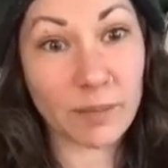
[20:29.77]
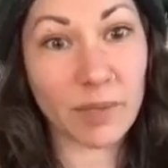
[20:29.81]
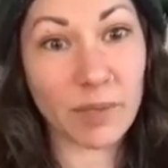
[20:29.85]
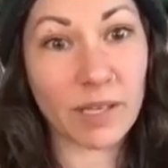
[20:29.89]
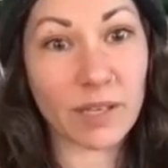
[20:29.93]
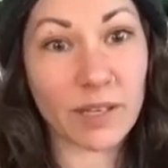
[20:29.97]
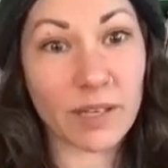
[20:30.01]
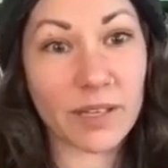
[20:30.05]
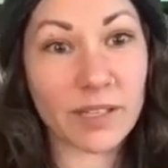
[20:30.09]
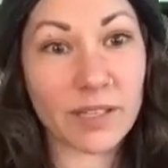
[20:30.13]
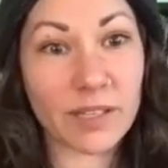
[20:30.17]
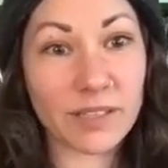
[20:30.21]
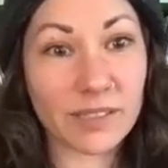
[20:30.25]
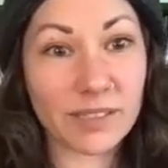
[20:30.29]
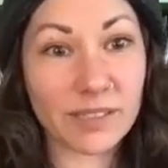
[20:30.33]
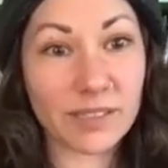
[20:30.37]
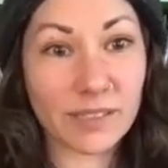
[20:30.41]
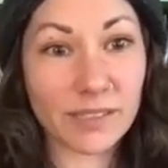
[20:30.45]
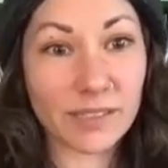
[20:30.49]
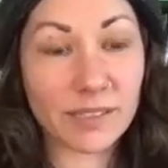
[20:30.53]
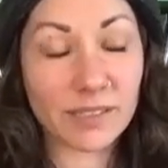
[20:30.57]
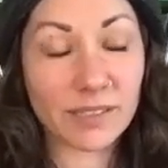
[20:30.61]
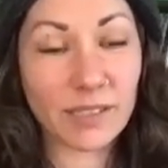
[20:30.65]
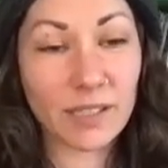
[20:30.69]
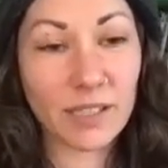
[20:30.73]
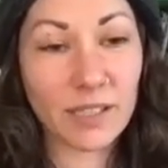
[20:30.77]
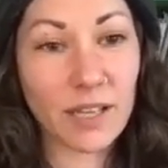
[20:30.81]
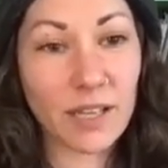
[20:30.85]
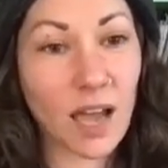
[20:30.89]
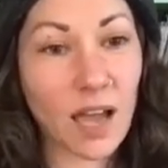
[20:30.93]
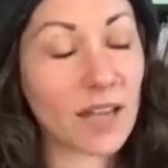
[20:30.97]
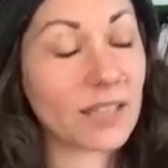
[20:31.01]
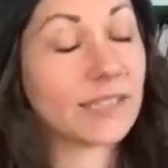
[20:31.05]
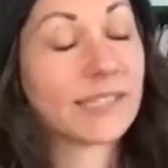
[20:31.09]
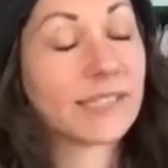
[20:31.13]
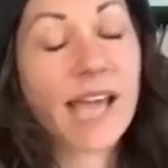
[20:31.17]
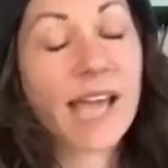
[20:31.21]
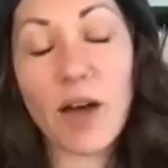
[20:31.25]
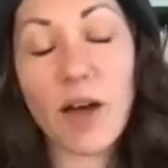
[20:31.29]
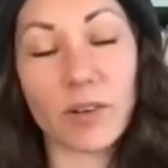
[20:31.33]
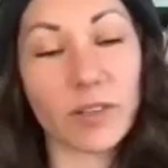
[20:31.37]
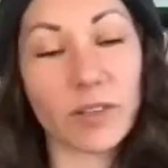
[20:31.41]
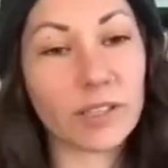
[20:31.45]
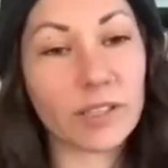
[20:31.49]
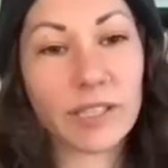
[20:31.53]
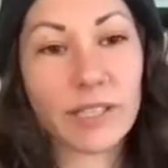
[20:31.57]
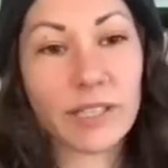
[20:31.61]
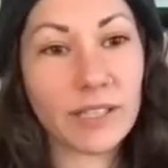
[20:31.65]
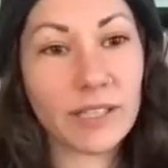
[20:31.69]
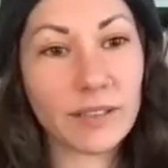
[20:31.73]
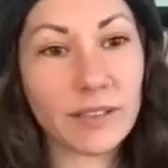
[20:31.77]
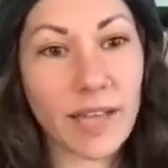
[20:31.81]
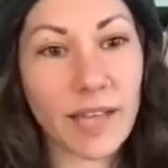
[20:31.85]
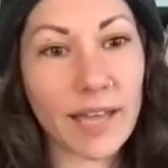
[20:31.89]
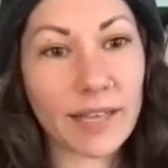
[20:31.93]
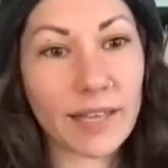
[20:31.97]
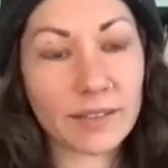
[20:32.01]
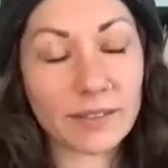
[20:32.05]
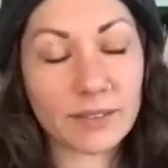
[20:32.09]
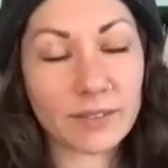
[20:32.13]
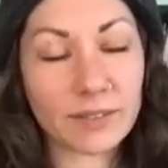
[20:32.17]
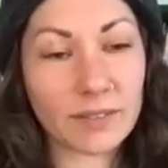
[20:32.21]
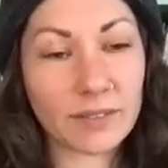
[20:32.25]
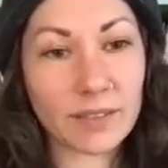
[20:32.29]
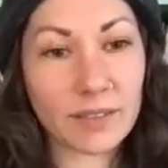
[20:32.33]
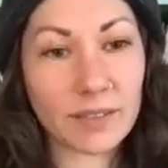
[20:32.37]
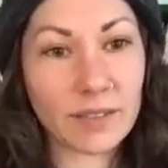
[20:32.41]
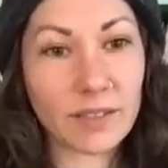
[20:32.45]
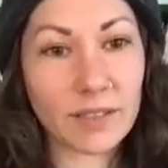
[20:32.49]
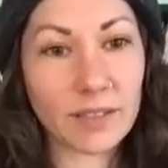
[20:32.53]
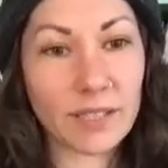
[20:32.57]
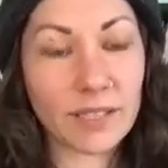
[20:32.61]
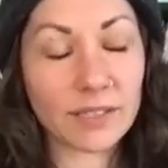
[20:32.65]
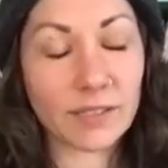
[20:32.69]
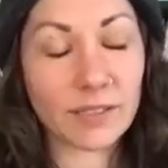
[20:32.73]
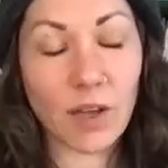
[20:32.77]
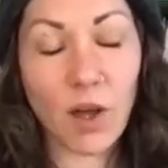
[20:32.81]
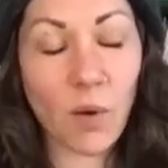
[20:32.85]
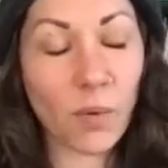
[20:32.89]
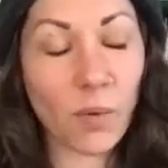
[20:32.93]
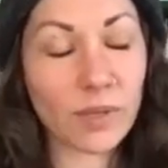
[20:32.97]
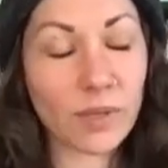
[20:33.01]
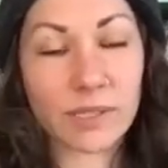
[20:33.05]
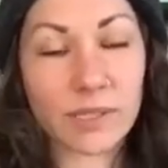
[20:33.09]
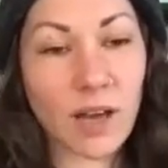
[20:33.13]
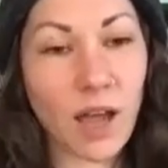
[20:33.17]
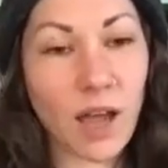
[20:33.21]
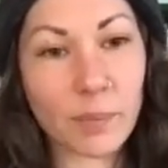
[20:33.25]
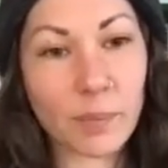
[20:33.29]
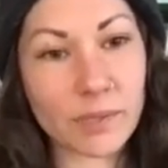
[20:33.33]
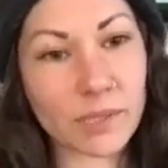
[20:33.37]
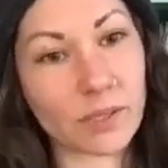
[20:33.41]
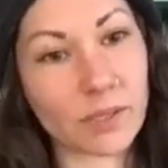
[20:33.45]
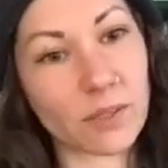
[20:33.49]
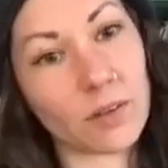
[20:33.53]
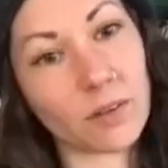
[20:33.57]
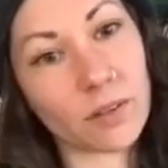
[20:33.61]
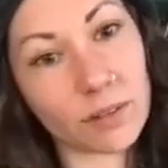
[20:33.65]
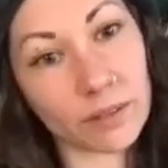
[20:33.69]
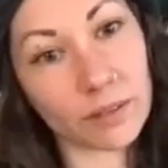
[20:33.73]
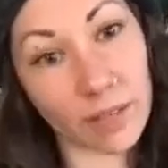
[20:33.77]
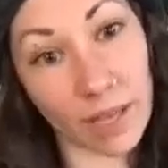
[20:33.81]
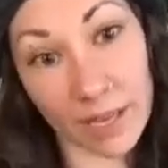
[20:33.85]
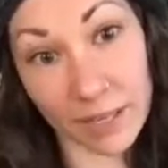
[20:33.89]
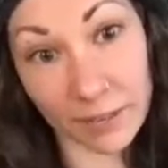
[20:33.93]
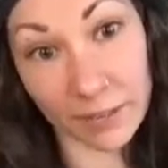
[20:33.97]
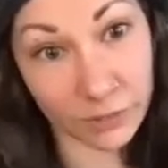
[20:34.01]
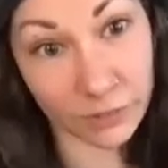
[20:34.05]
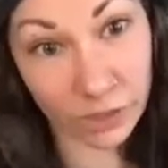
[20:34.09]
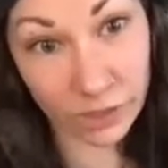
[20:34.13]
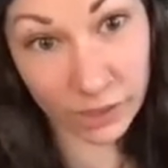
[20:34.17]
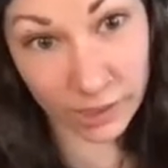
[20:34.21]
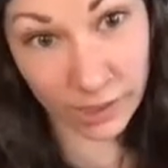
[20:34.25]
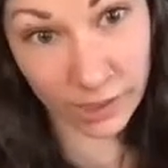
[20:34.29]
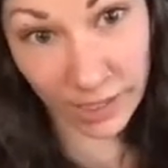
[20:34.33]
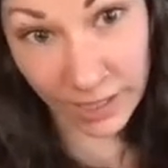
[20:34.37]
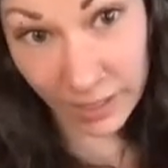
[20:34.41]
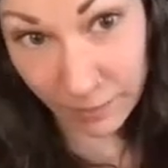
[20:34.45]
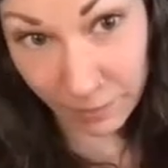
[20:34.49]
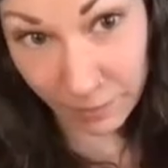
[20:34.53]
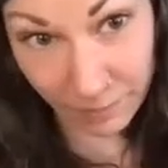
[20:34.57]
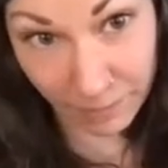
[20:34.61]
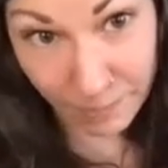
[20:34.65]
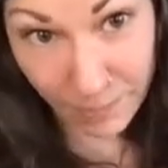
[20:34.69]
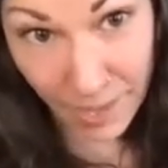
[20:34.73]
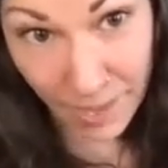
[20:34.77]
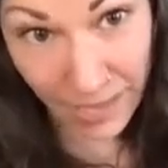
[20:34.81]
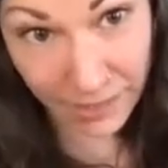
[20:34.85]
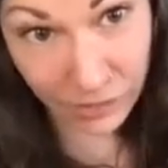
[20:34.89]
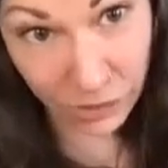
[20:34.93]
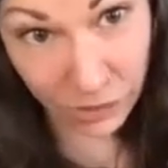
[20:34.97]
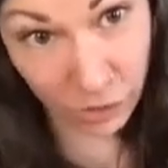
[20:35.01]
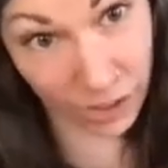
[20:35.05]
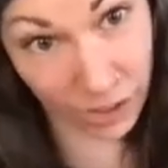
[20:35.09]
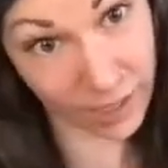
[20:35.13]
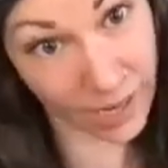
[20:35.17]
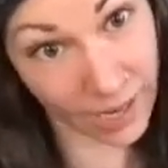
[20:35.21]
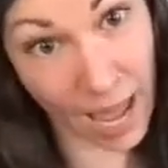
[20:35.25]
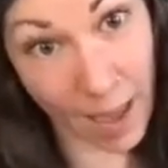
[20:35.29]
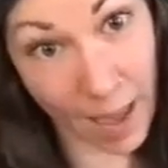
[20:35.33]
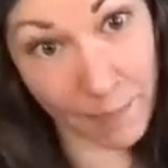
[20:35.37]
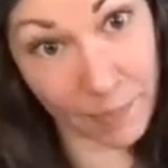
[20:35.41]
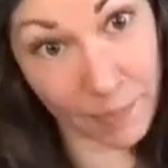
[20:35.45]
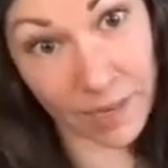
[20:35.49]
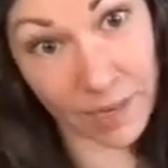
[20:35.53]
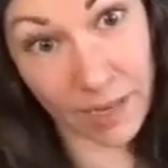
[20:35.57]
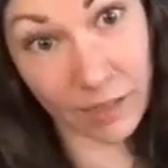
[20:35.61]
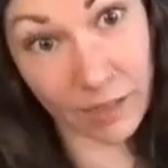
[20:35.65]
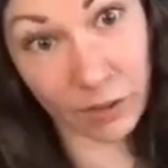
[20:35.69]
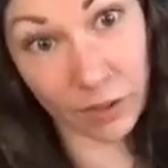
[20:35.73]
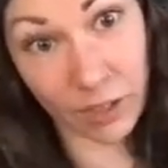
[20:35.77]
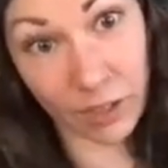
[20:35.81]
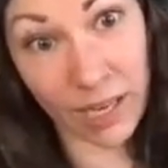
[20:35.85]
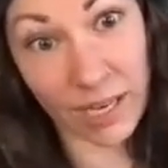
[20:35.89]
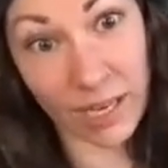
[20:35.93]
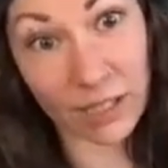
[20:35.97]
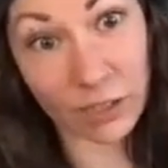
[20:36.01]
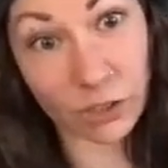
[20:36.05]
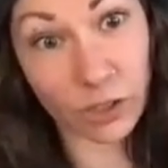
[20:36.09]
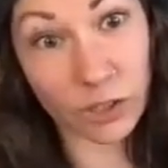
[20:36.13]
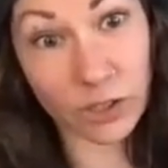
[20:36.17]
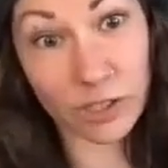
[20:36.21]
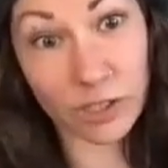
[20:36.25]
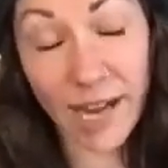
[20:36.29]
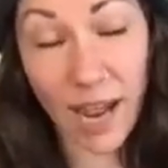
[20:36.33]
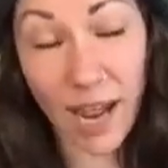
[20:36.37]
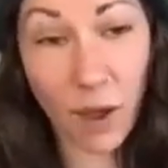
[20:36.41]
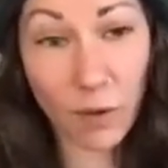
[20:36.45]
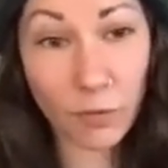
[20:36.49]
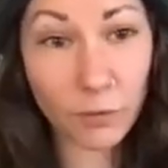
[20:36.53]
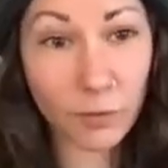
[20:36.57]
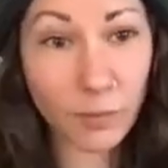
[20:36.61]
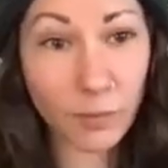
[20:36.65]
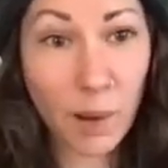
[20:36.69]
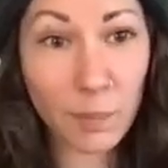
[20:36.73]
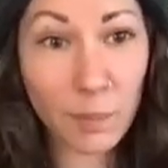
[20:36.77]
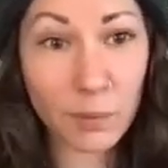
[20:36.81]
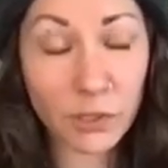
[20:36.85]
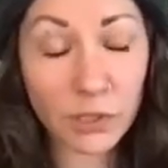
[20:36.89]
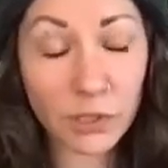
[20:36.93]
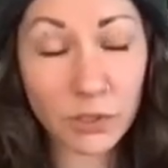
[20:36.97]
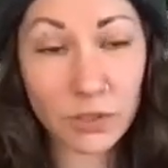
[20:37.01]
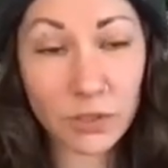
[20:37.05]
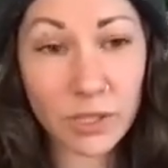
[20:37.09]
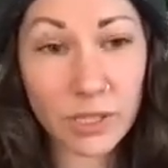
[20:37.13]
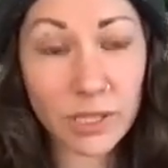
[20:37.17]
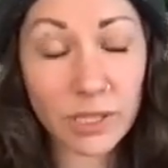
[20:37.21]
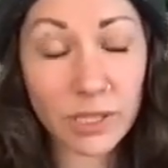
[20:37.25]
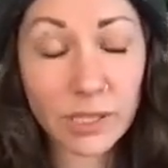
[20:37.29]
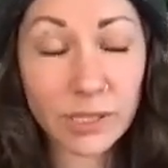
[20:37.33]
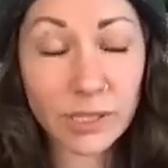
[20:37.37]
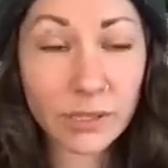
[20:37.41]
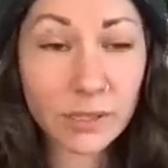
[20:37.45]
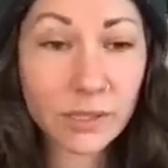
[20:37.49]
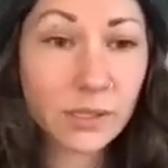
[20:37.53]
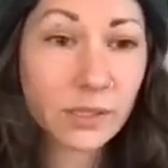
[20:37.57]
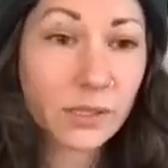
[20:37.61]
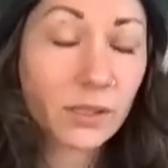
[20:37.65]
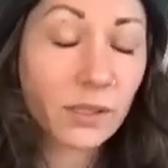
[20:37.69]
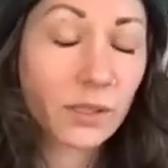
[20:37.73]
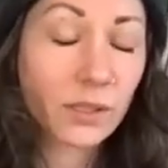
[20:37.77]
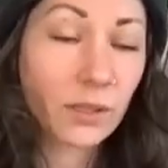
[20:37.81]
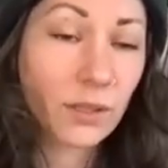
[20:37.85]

Because undoubtedly that is always an obstacle in life, just like bad shit happening or getting turned down from opportunities.